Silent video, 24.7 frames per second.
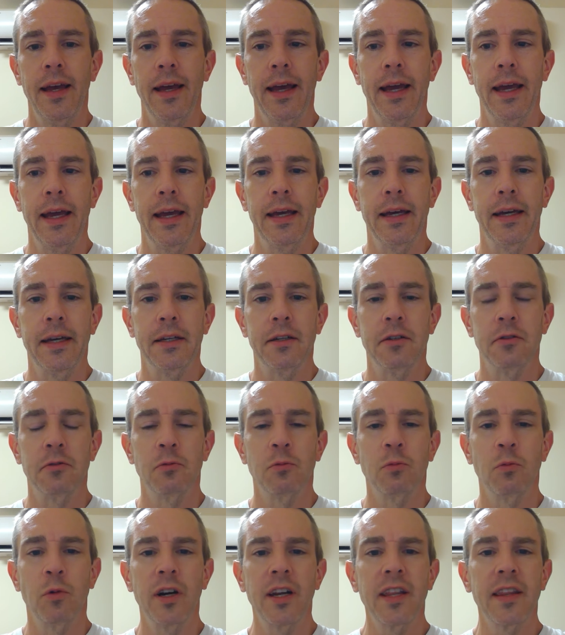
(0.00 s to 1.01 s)
And
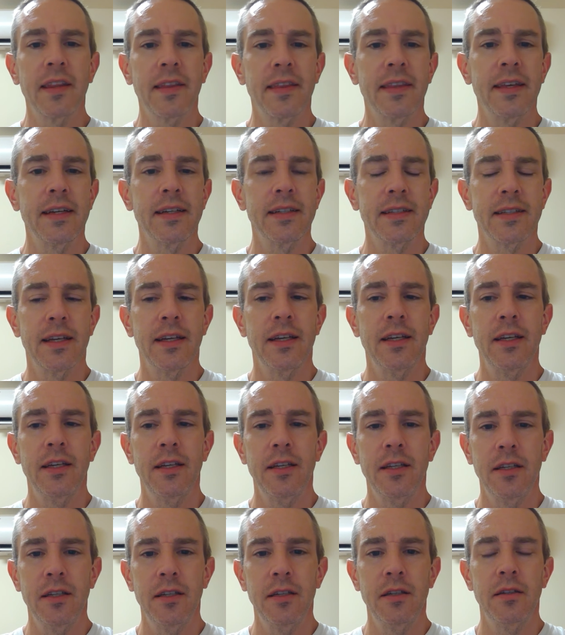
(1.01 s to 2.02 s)
one of the things that
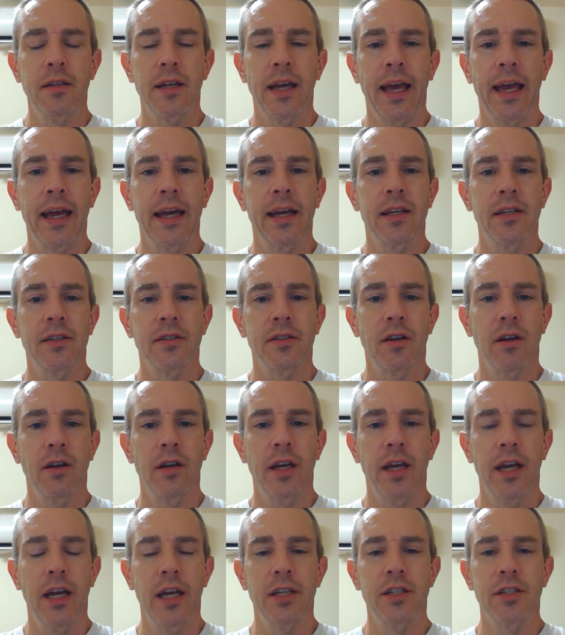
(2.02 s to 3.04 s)
he has
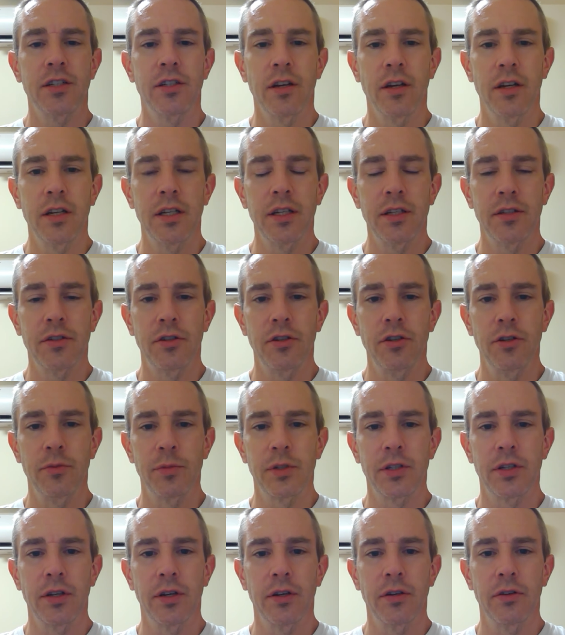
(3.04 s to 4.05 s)
etched on his
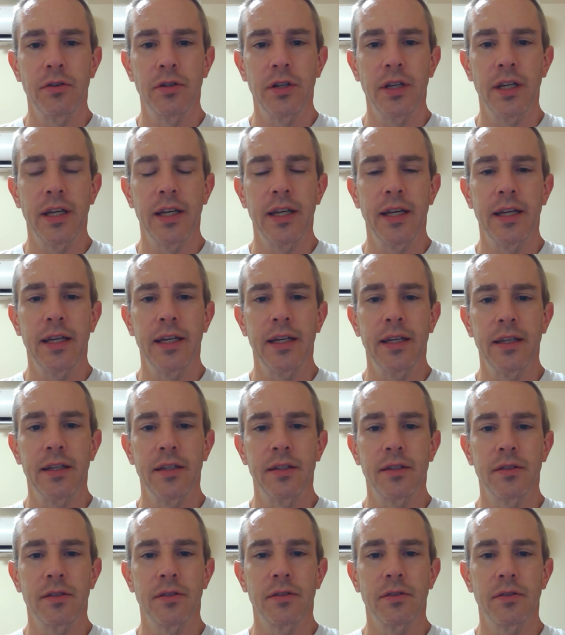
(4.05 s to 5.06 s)
tombstone
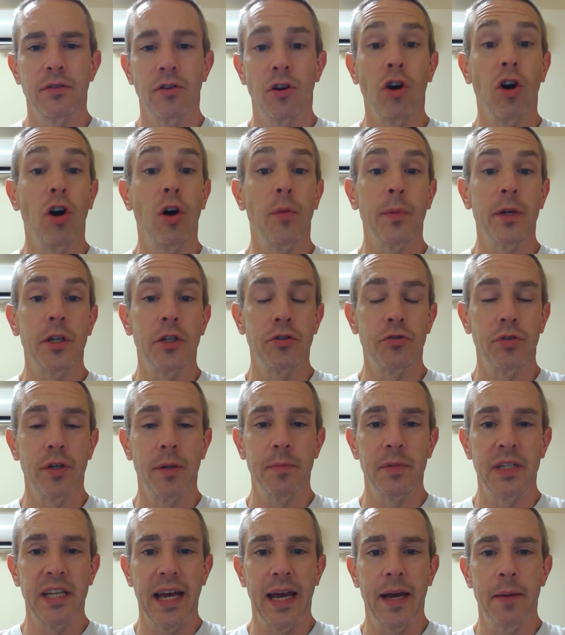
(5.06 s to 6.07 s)
is "Call me
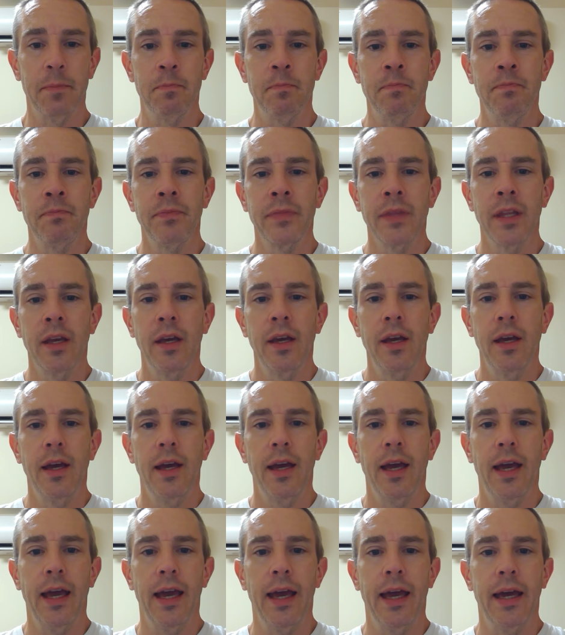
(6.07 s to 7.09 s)
Trim Tab."
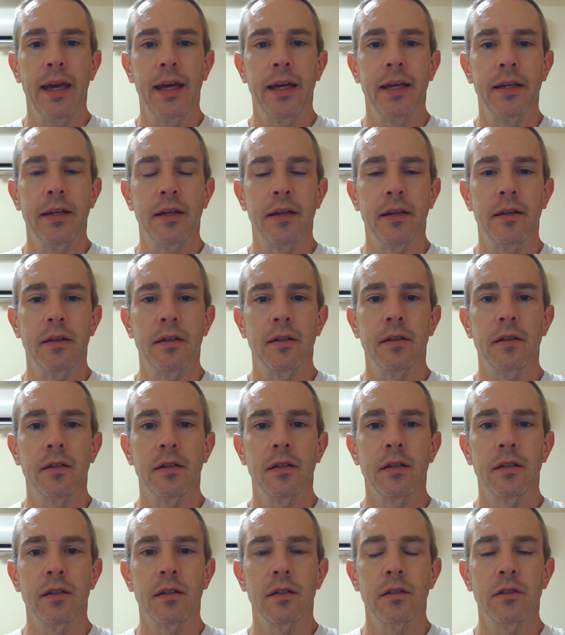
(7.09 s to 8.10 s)
And
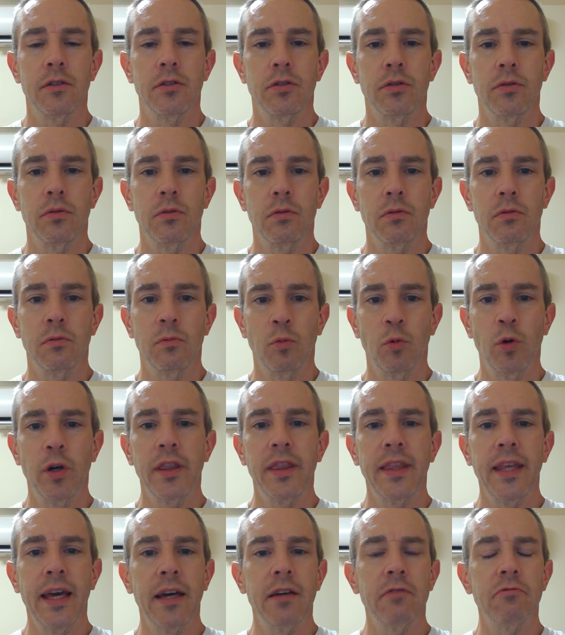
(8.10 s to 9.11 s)

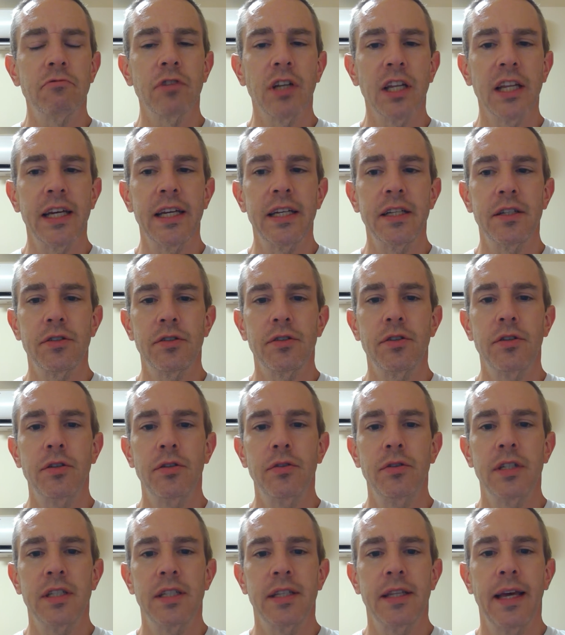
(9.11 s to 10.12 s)
what that relates
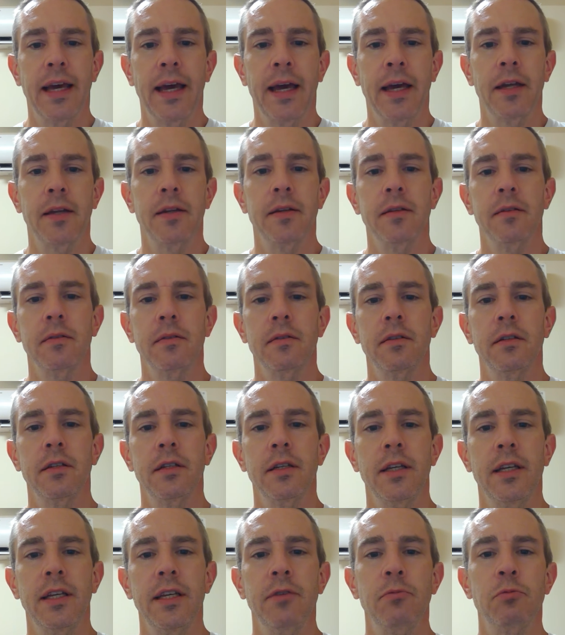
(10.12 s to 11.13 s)
to is that
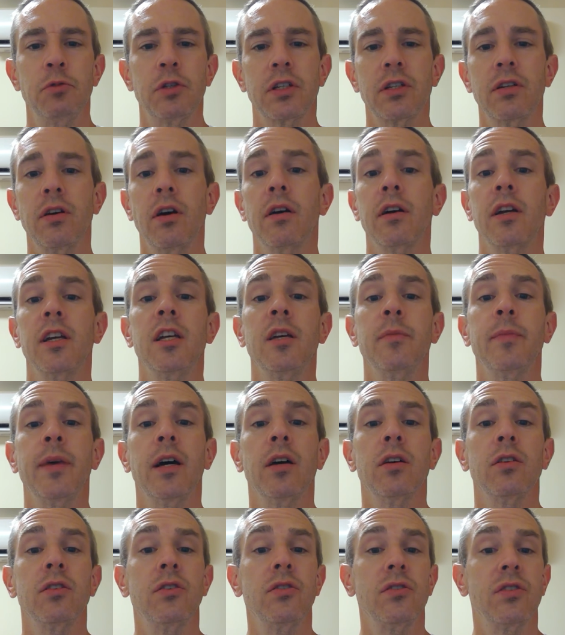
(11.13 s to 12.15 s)
he was talking
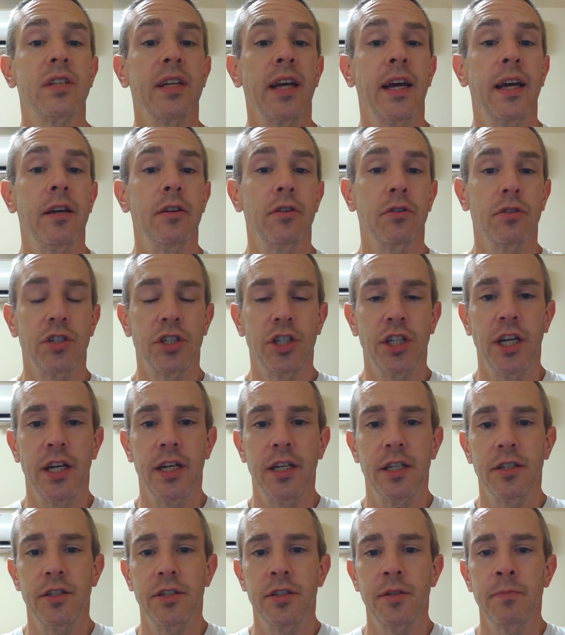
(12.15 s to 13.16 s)
about societal
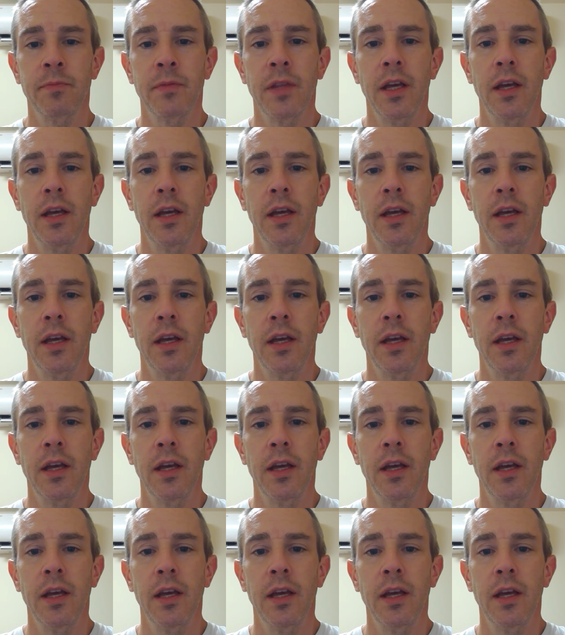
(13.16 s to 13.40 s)
change